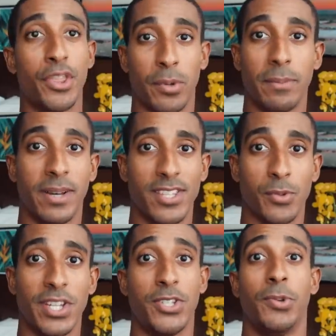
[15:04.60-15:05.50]
3
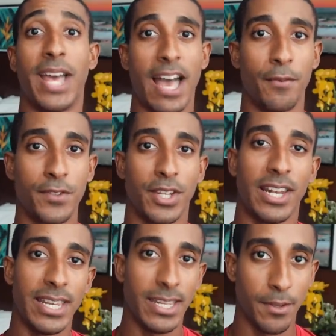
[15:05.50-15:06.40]
months we do have to
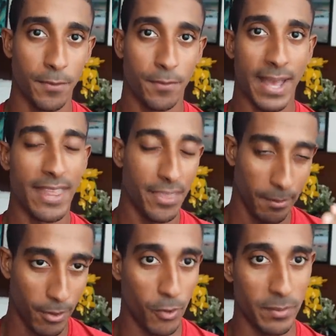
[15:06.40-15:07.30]
leave. At
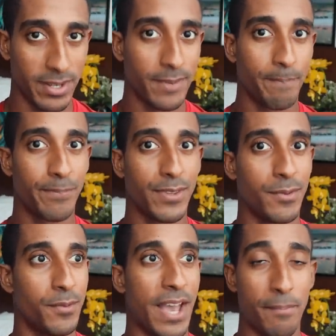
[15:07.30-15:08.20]
the moment,
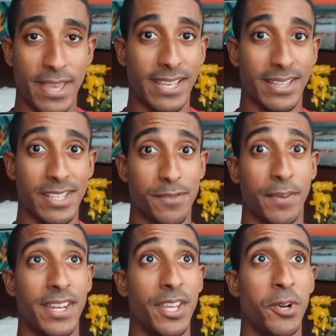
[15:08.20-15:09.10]
I'm making this
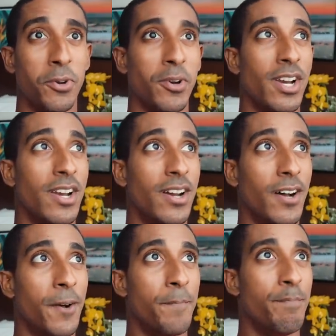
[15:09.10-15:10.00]
video
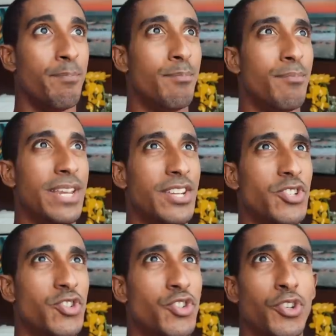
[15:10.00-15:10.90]

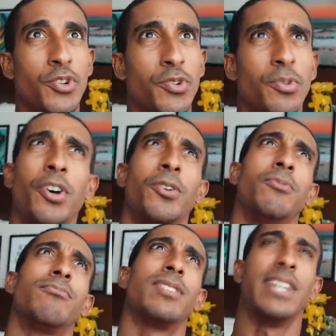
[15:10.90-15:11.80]
in June,
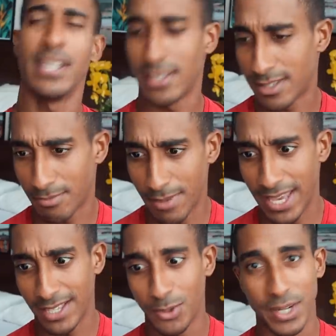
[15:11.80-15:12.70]
no, today is
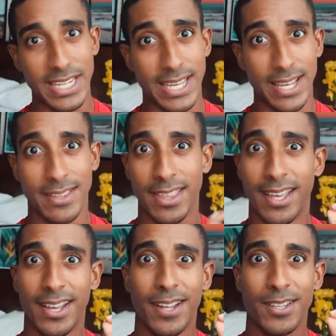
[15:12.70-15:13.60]
May 28th,
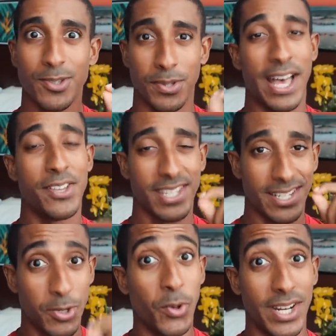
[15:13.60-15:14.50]

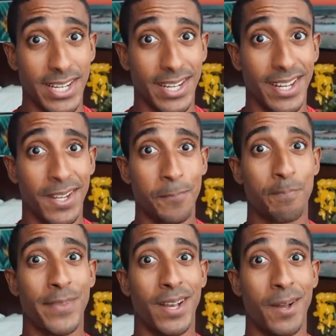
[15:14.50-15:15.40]
2020.
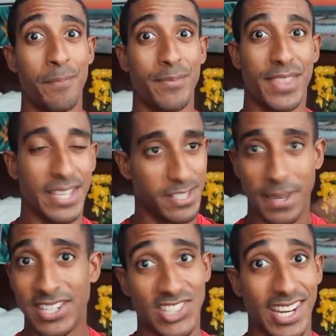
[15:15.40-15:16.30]
Things
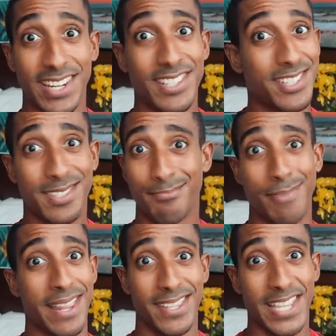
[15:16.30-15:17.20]
may
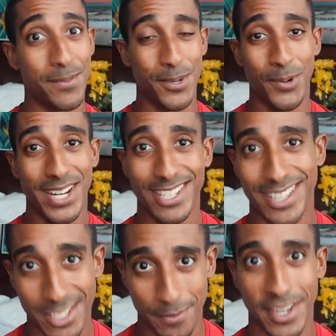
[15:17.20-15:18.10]
change by the time you're
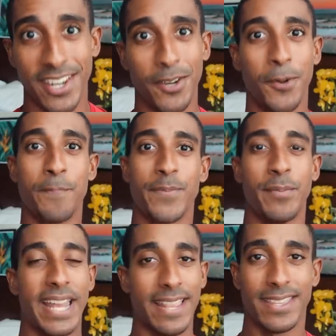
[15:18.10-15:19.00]
watching this video,
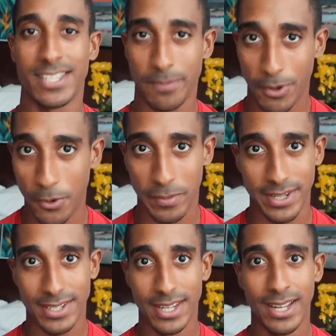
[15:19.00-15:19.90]
but at this
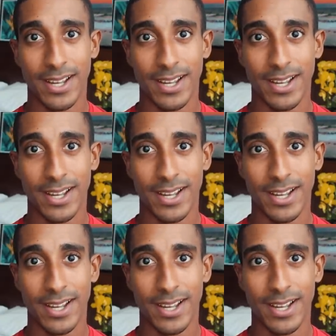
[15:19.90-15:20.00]
moment,